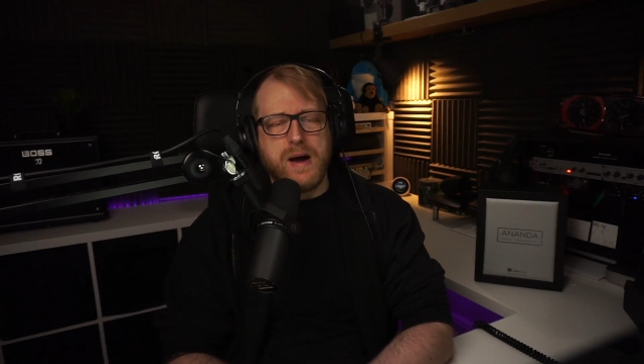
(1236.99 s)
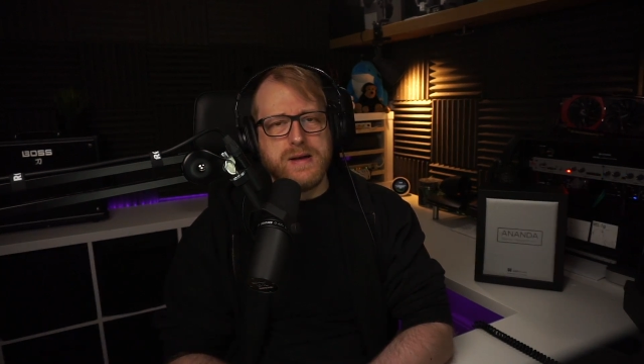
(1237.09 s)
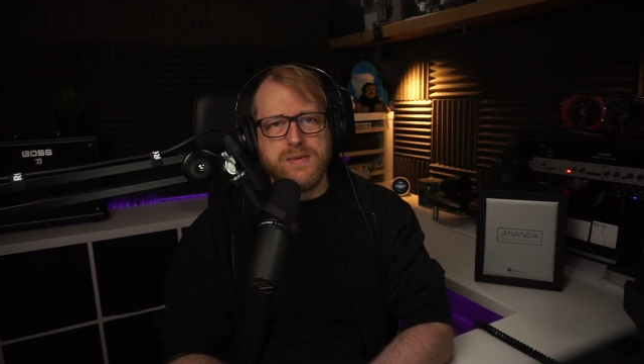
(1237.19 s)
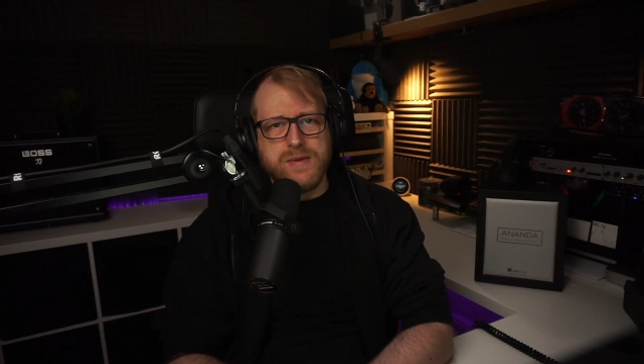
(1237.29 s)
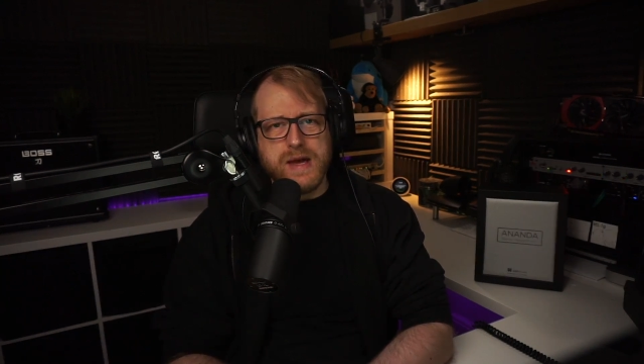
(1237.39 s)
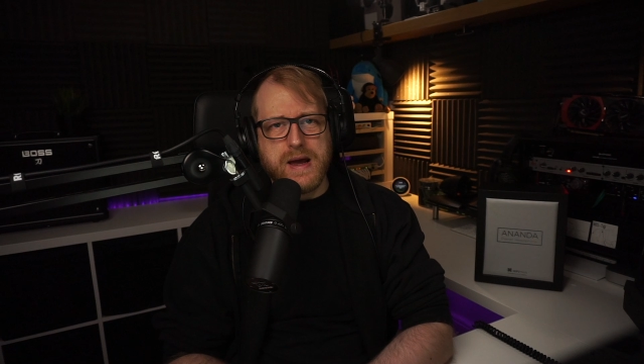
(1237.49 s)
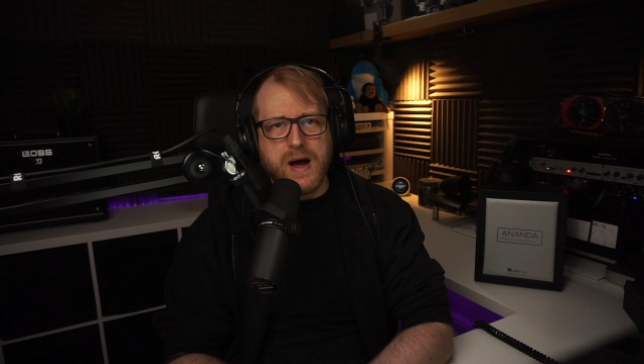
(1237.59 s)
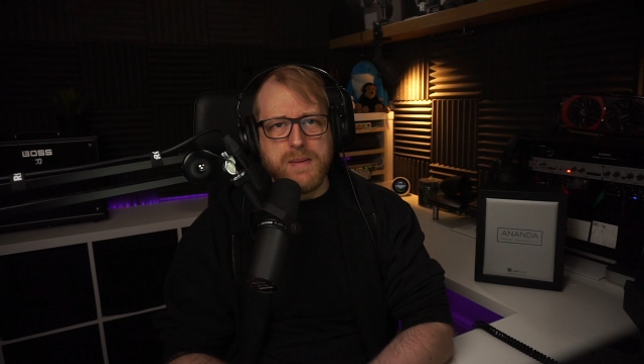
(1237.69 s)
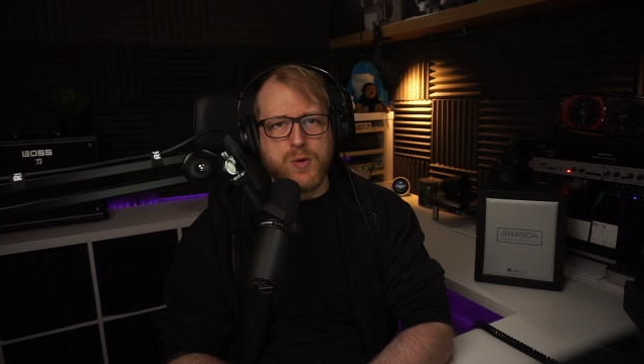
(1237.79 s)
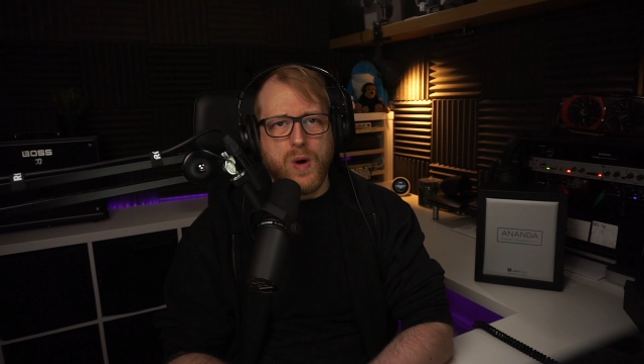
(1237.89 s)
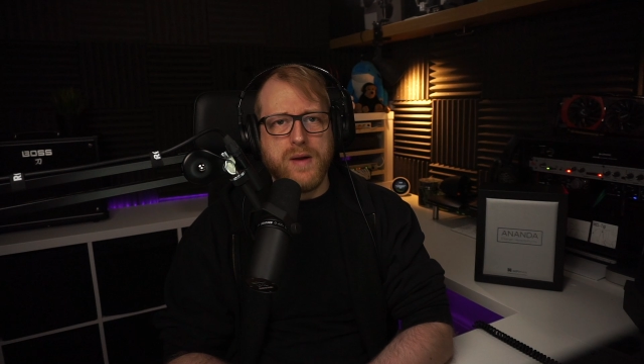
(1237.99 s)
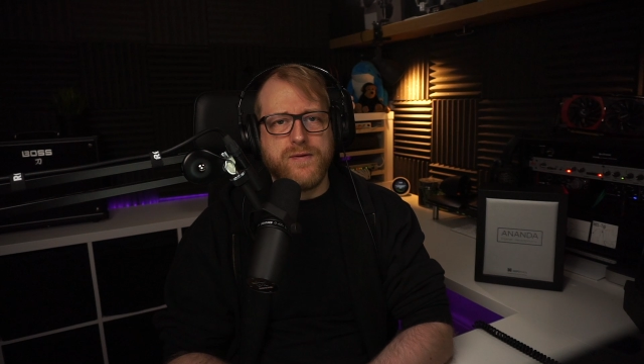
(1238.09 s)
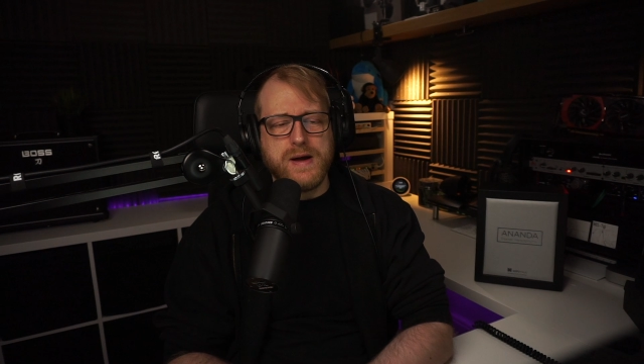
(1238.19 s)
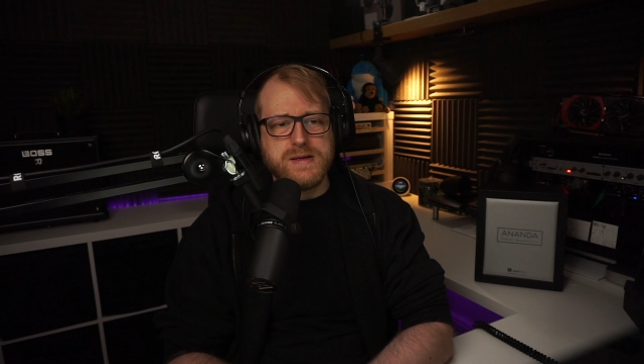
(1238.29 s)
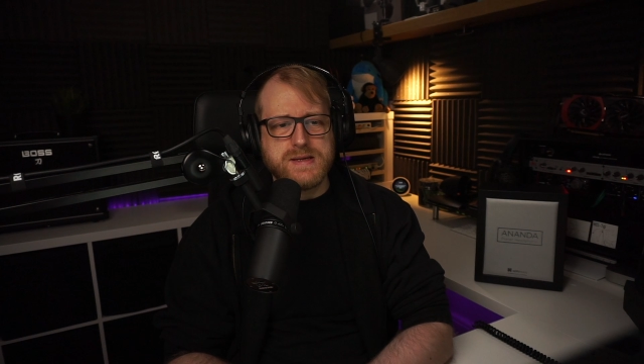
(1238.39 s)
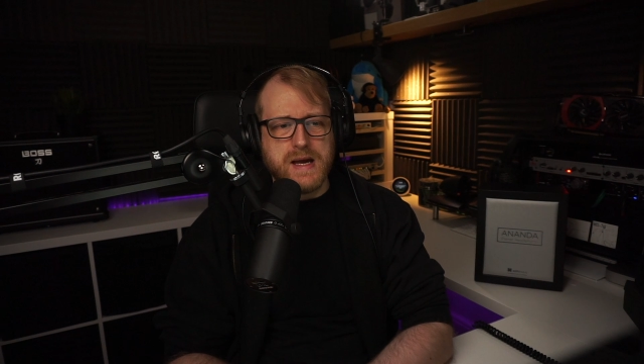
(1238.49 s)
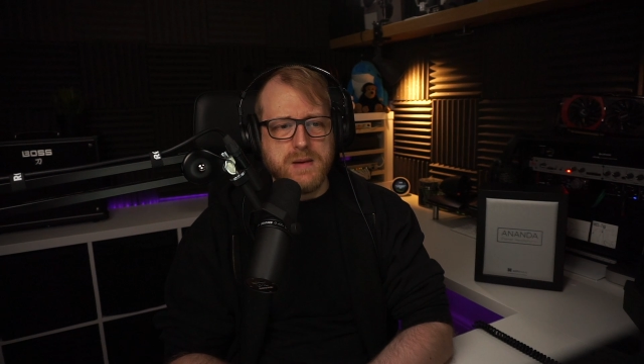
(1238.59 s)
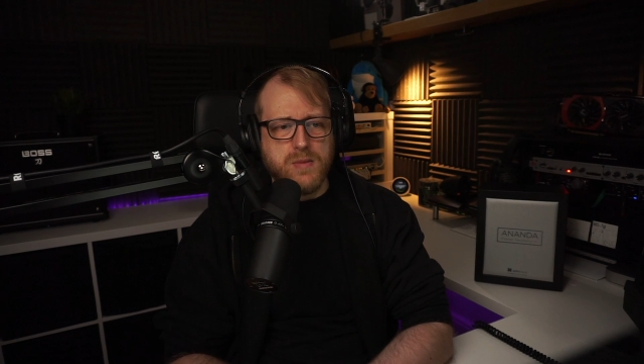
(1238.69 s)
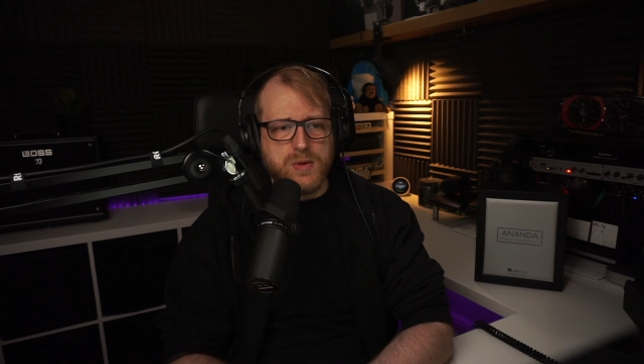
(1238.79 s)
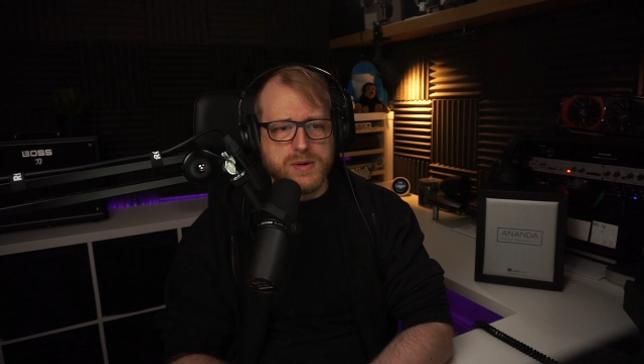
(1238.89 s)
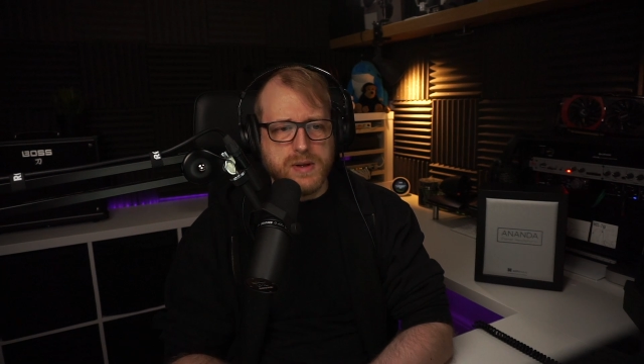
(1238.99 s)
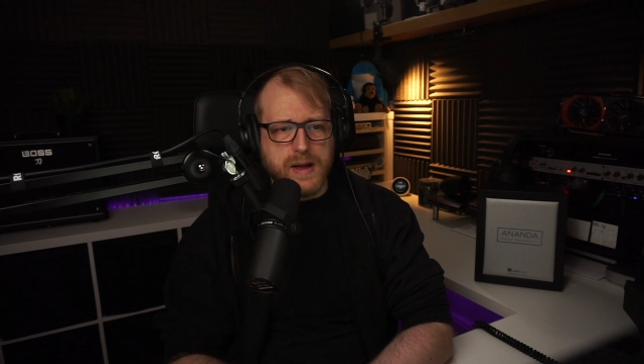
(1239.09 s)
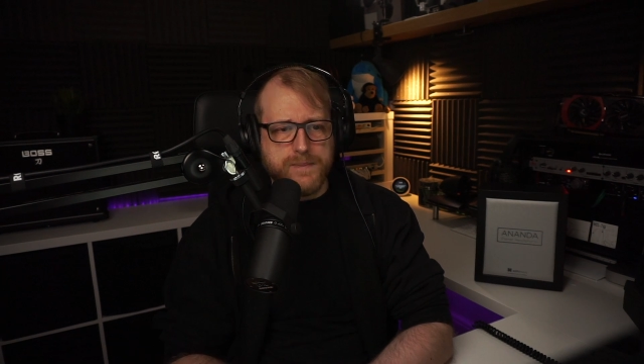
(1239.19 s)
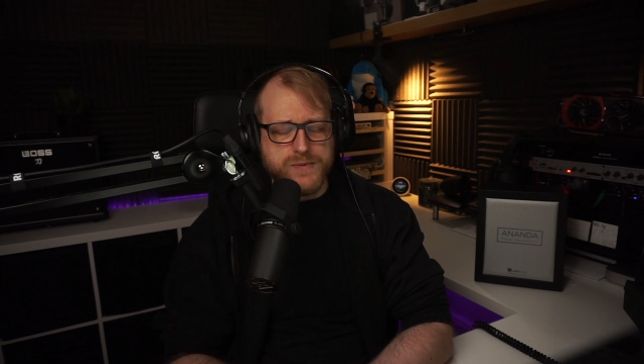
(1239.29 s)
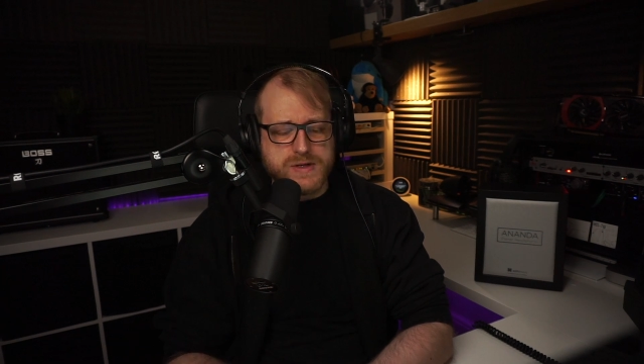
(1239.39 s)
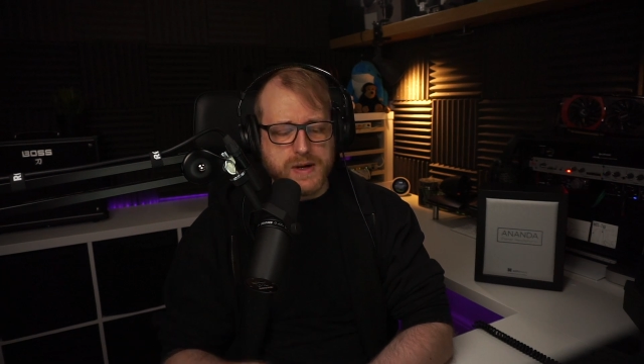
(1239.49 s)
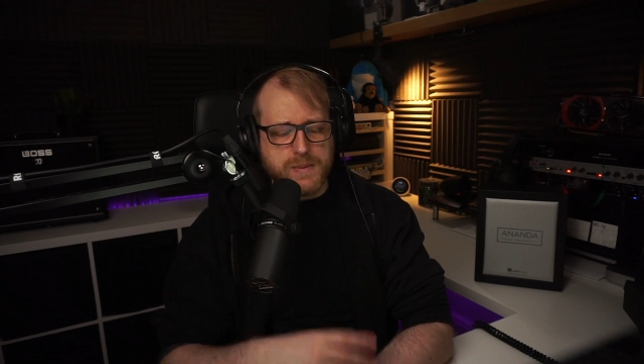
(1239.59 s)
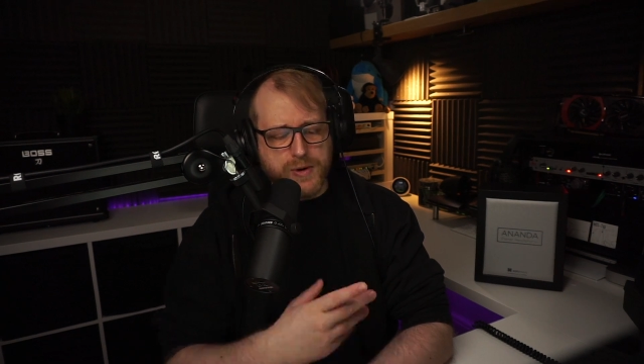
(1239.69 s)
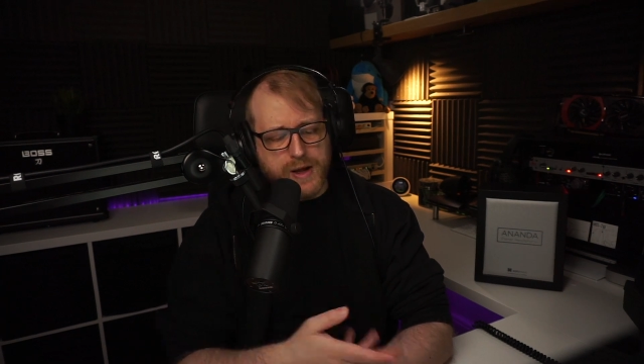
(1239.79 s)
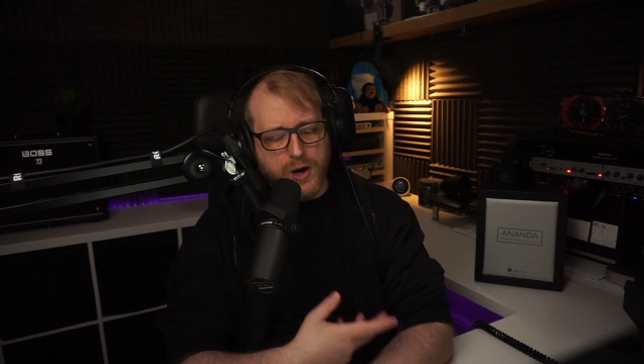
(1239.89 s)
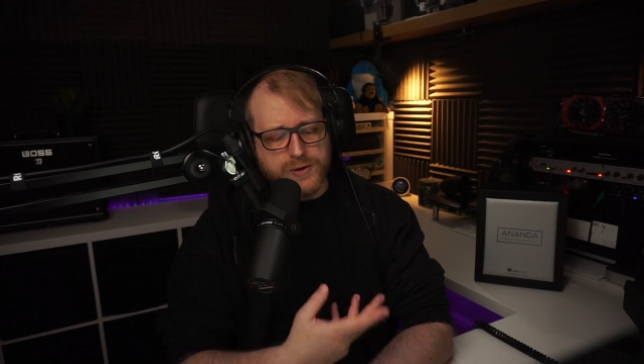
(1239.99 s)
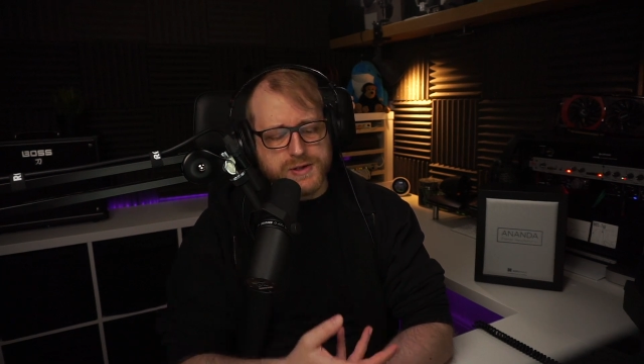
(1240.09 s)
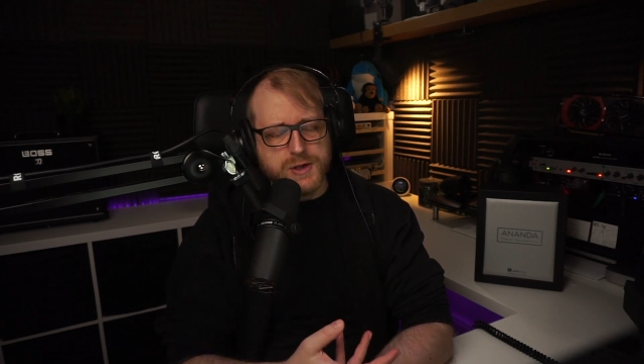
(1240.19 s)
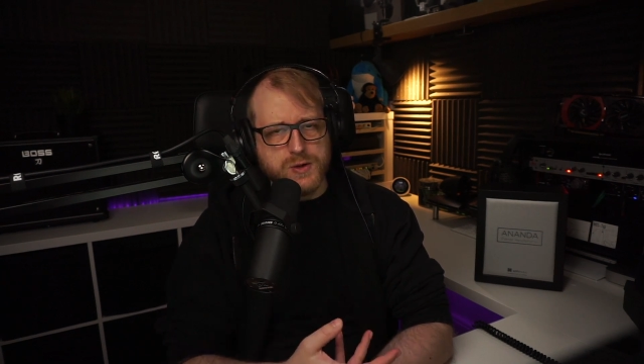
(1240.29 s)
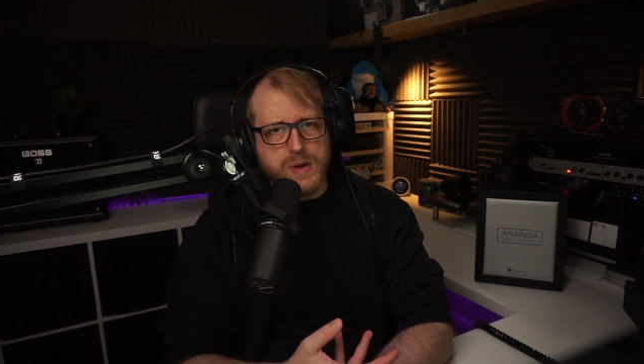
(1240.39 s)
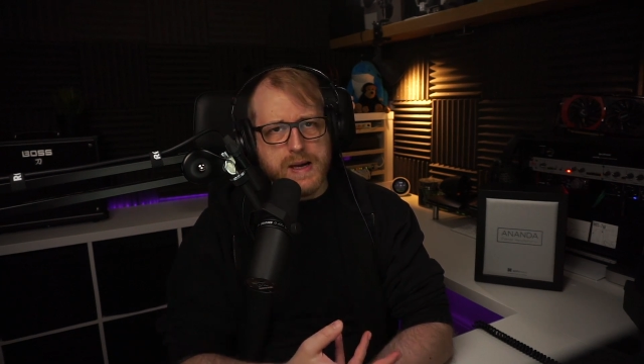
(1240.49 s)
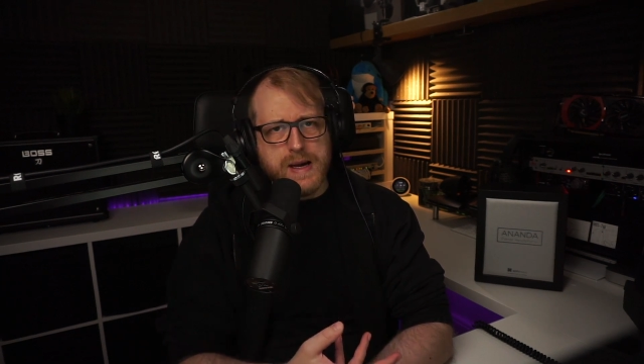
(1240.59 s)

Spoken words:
I don't think I am qualified to say any more than that, so I'm going to bring it on to